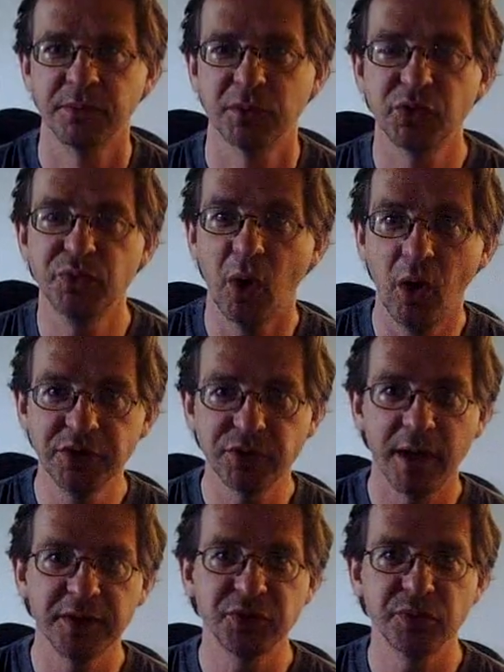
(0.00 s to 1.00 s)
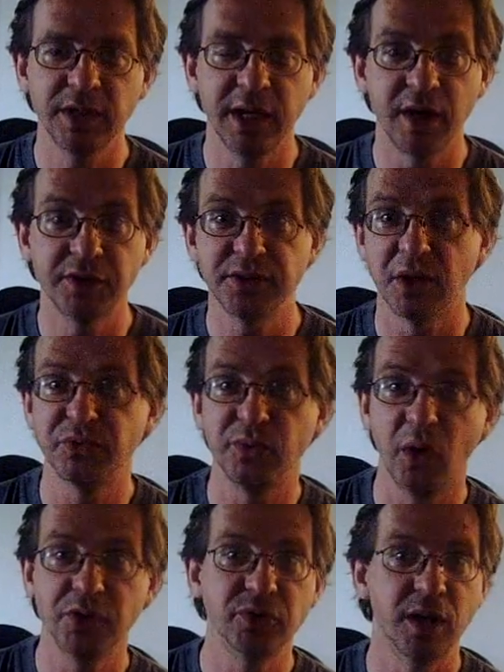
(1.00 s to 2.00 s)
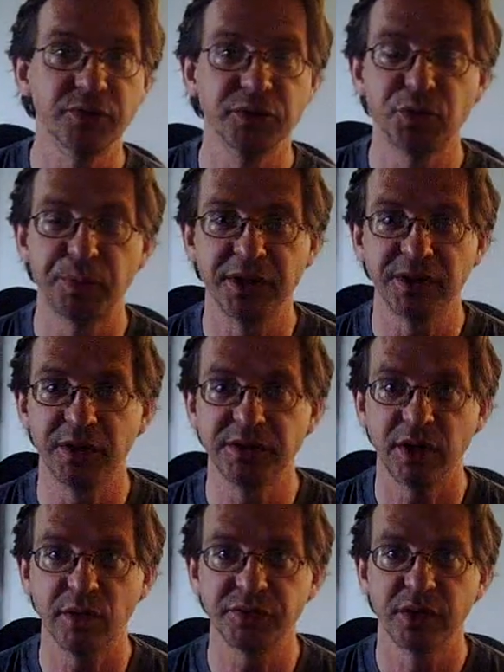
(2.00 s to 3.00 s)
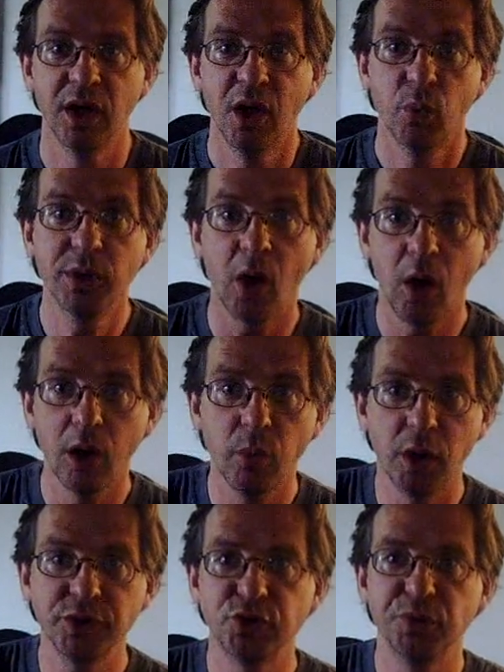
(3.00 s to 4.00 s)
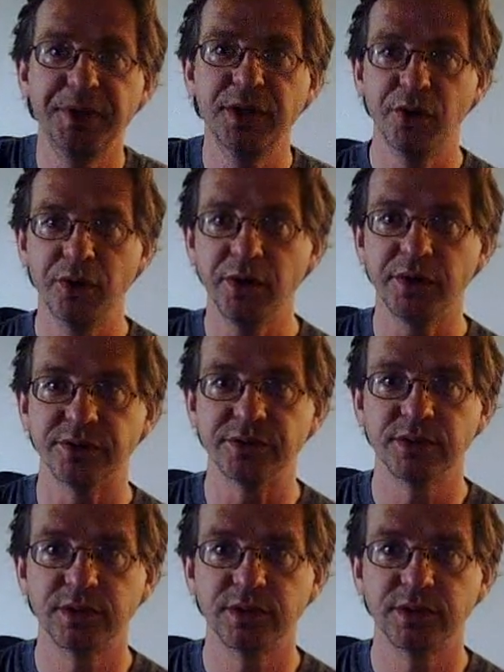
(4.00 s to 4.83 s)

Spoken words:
Because we're all trying to relate ourselves. We're all trying to express ourselves. We all want to be heard.